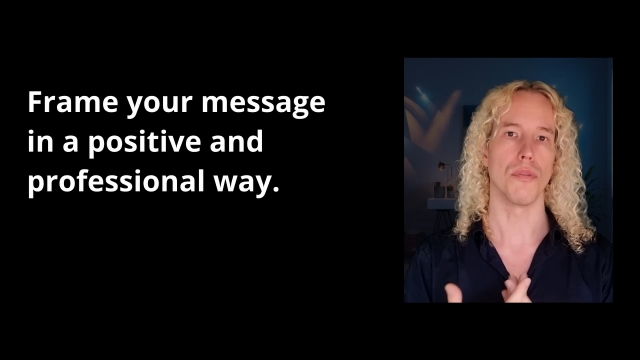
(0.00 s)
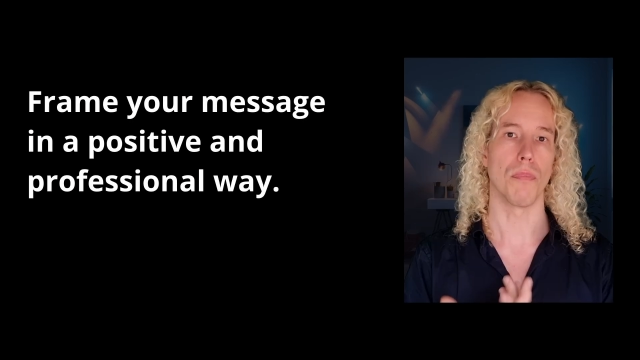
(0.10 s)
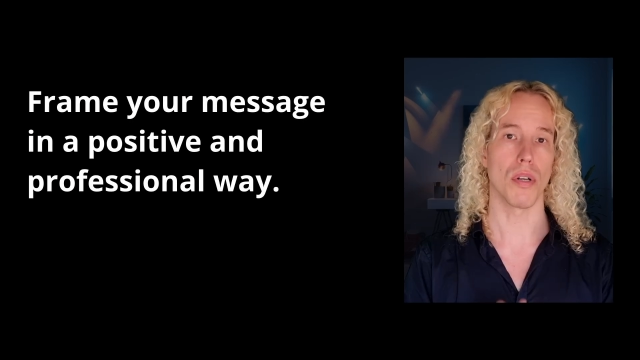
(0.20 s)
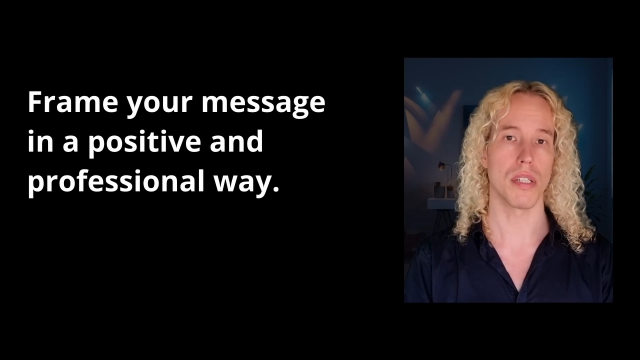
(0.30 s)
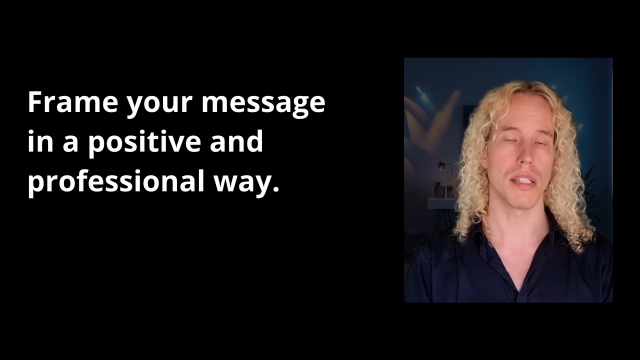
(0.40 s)

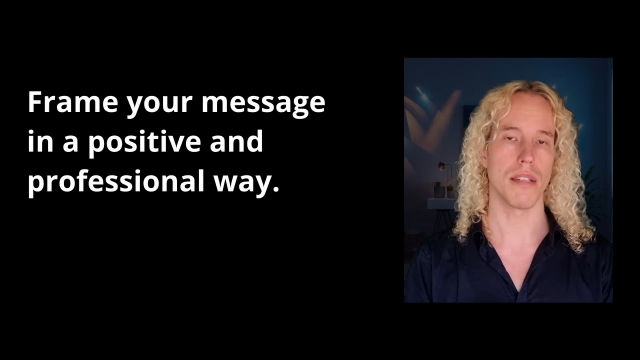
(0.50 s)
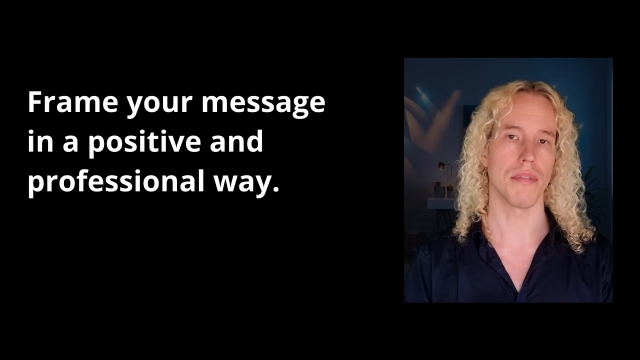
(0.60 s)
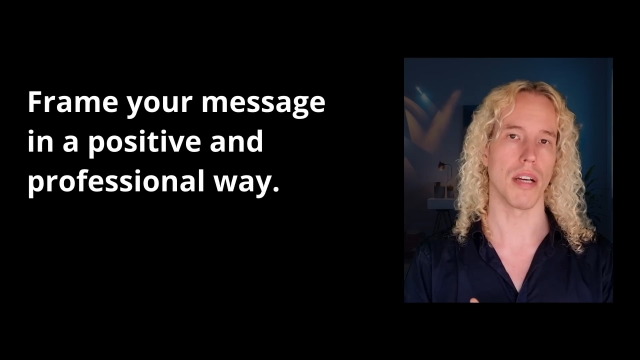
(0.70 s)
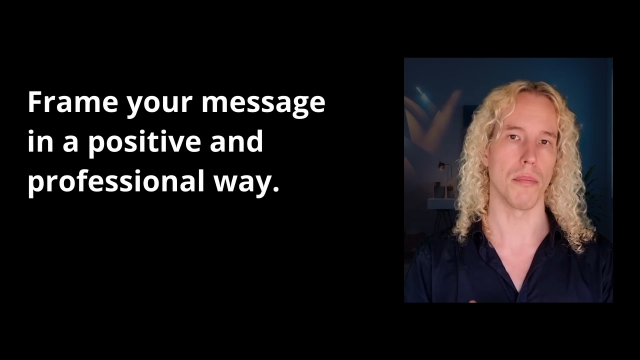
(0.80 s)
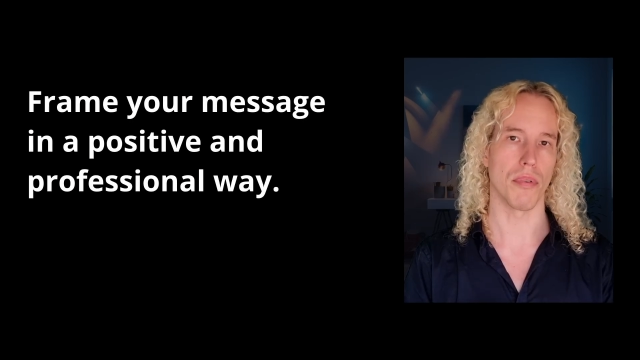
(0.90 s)

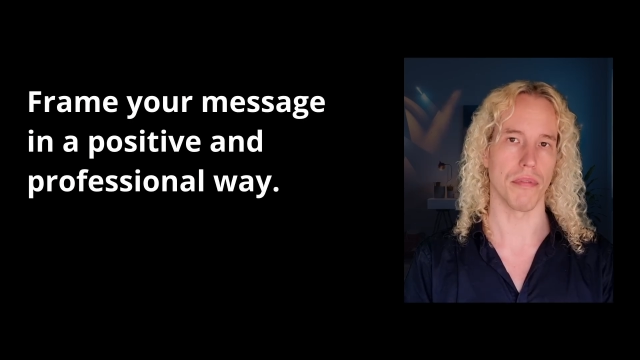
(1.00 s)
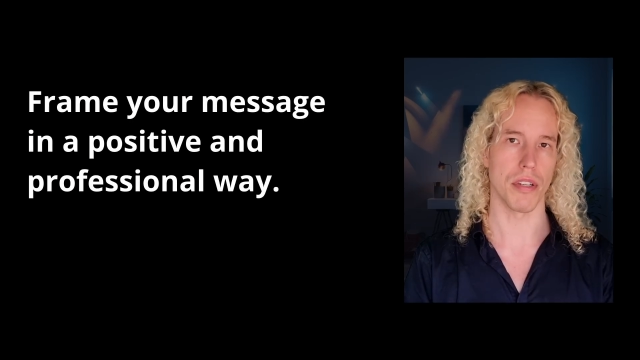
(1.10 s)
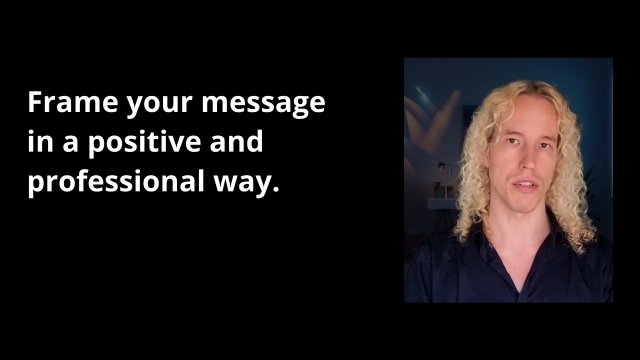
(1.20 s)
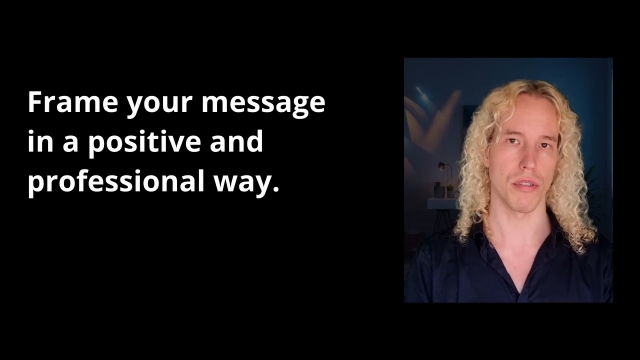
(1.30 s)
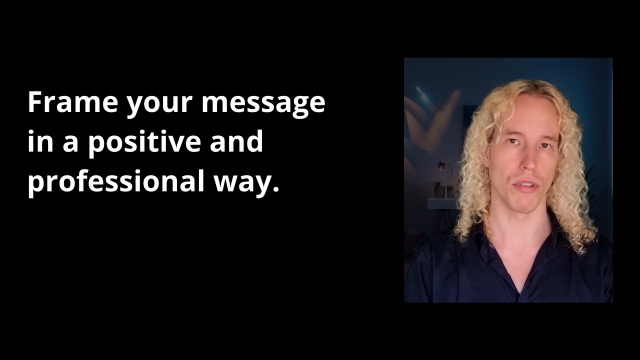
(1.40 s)
positive and
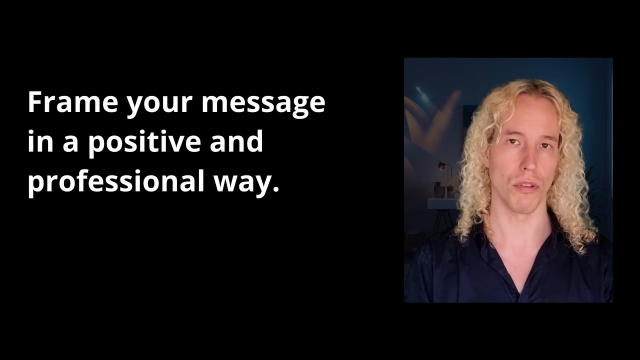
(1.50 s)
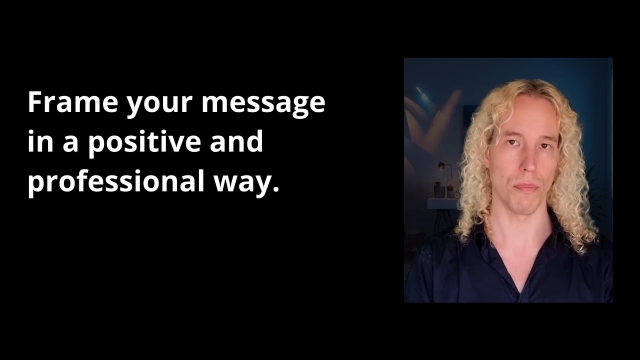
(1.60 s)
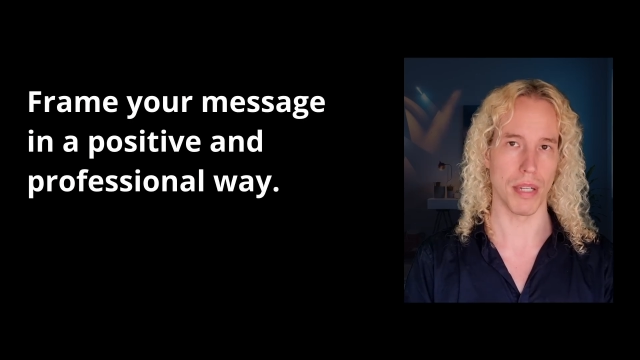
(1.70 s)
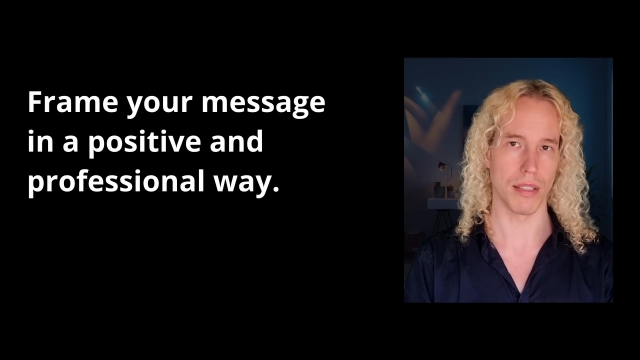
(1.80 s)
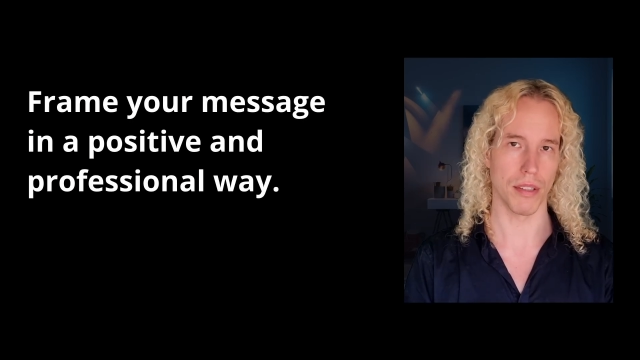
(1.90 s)
professional
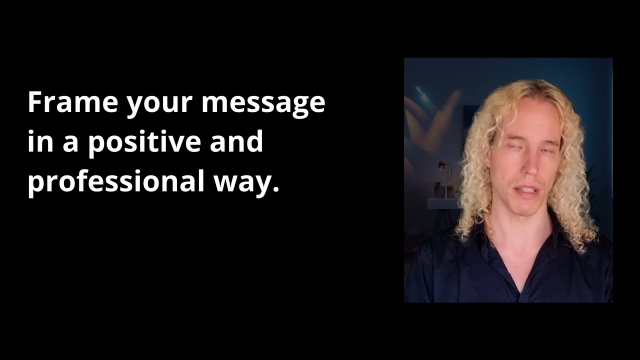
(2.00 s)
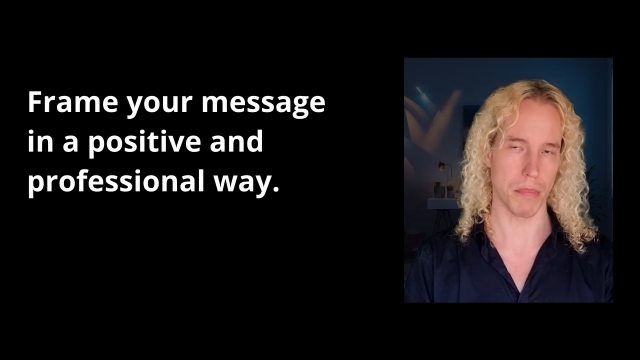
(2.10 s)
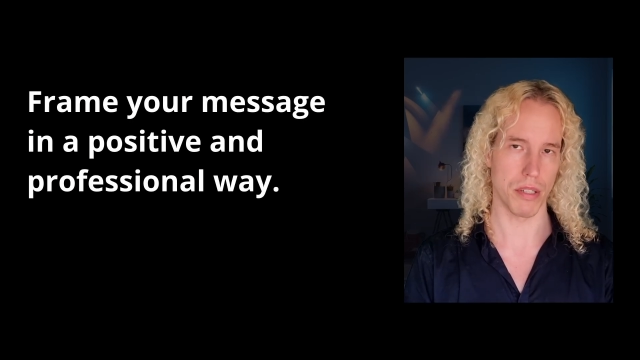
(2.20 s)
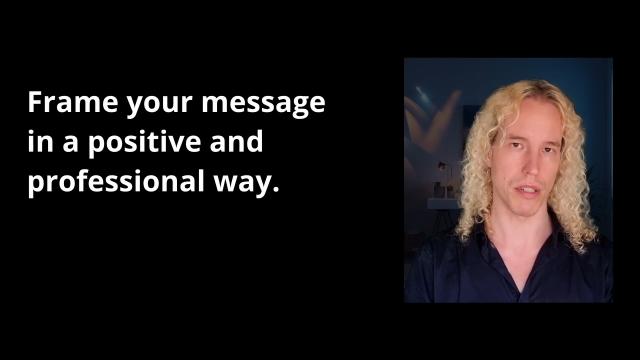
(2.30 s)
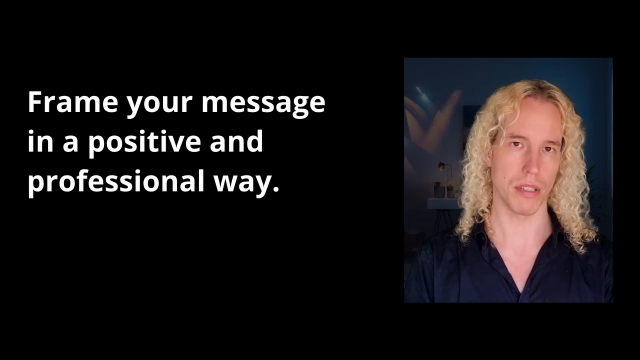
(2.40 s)
mental
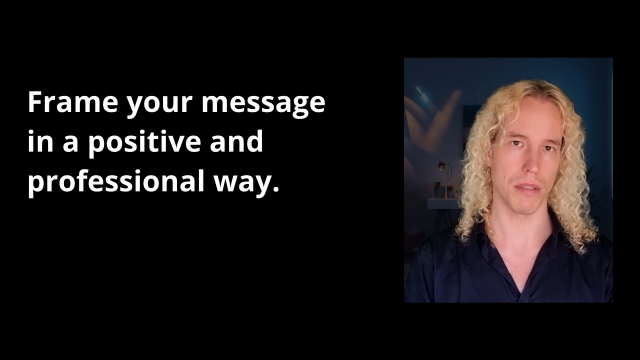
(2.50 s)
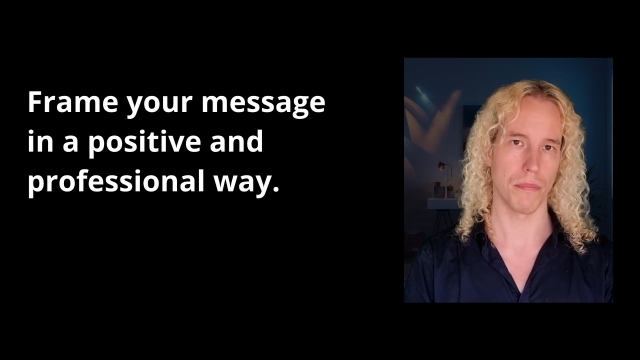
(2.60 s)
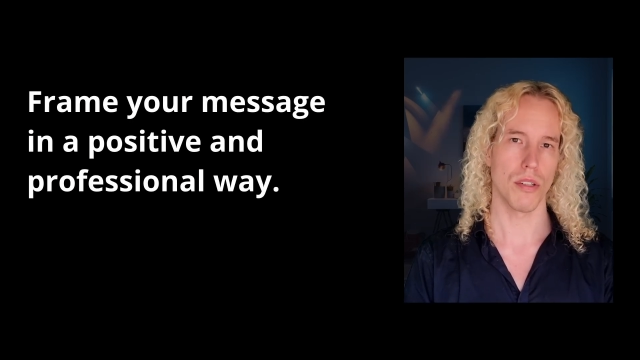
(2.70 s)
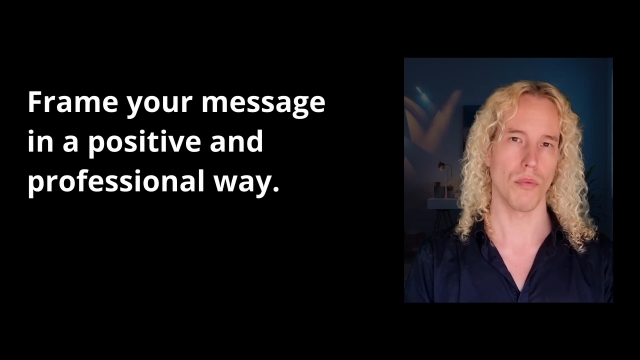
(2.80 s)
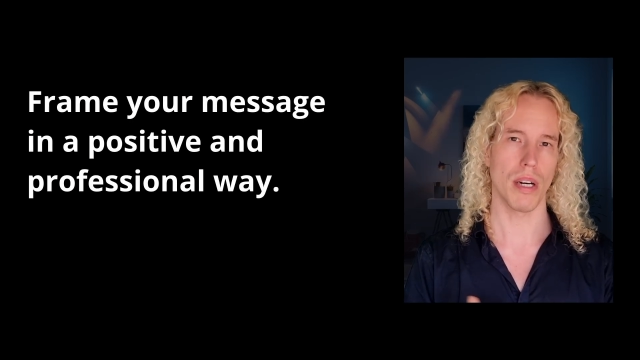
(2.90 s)
images.
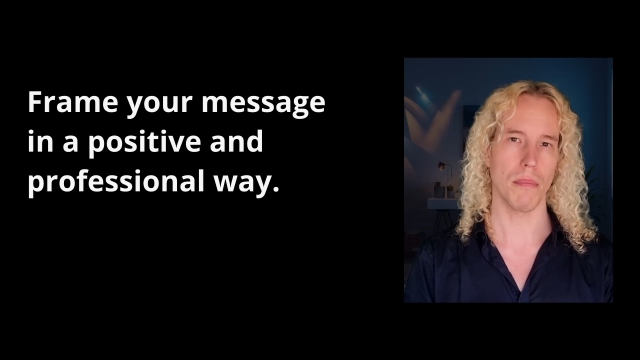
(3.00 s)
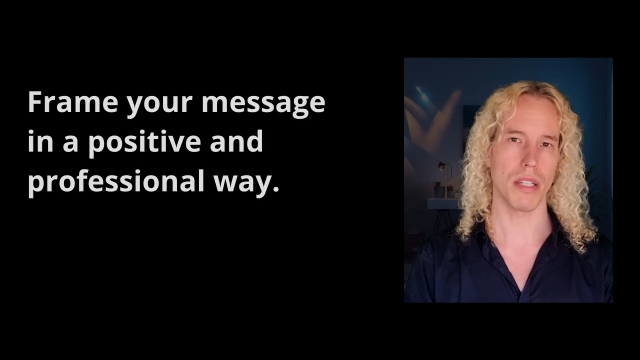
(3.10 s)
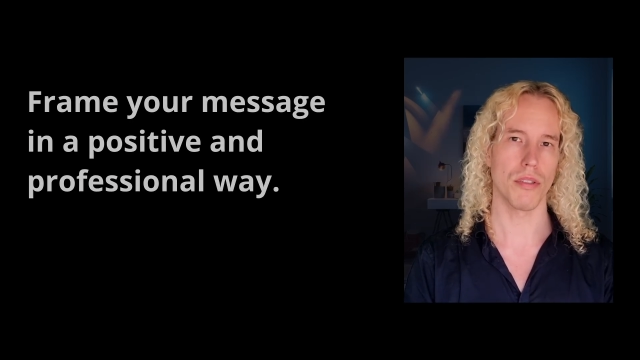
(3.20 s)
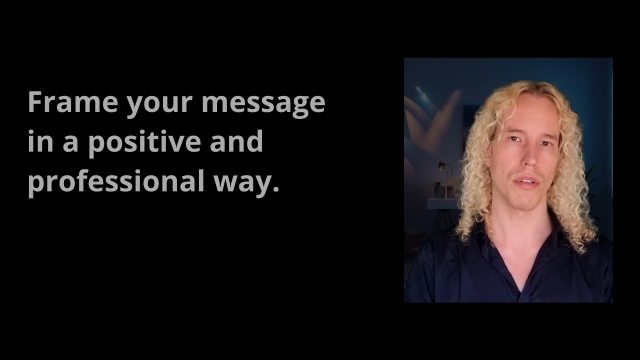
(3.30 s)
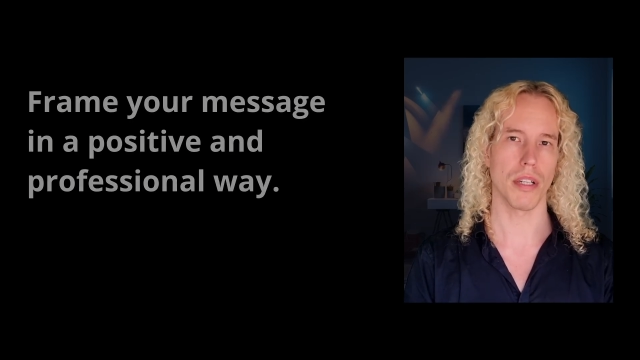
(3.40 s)
So what am I
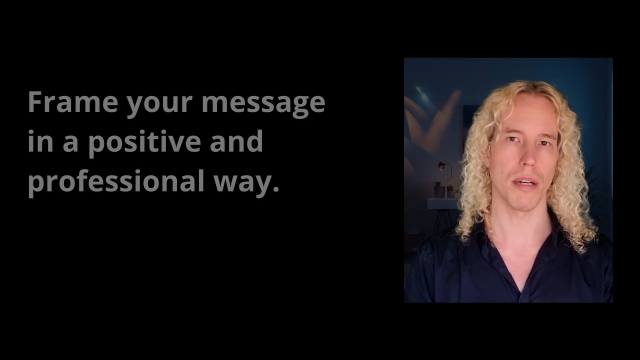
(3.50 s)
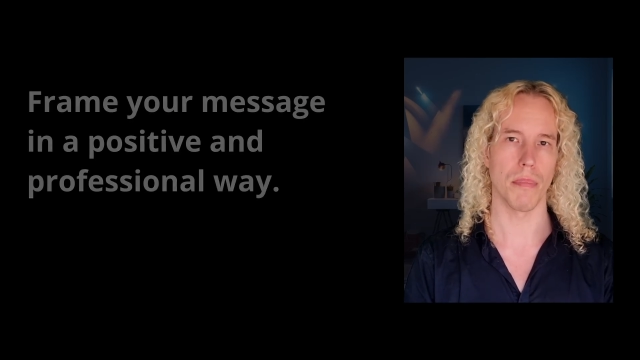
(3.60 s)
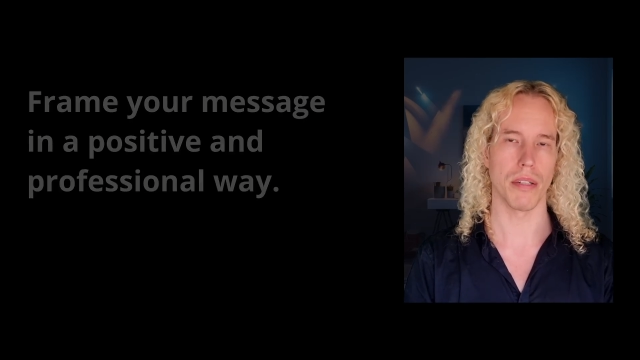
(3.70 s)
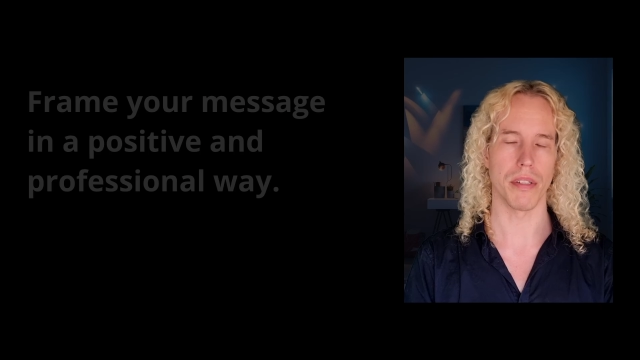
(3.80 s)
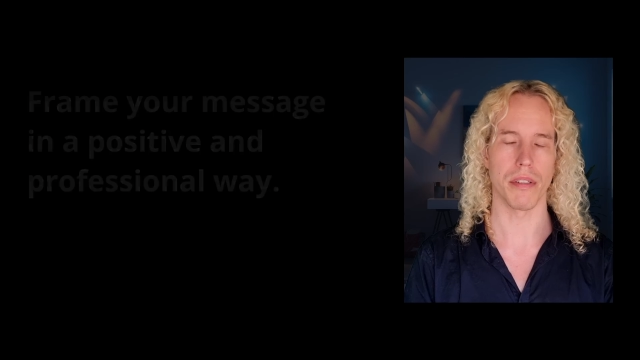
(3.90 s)
talking
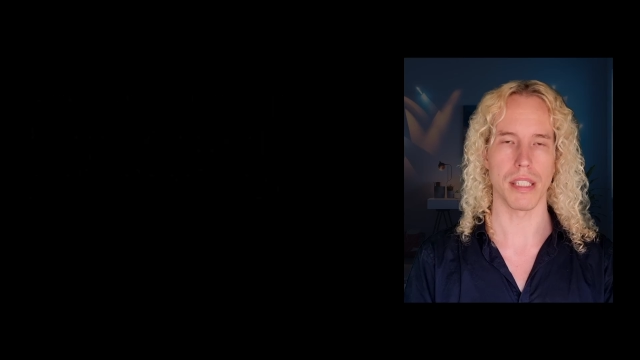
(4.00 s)
about here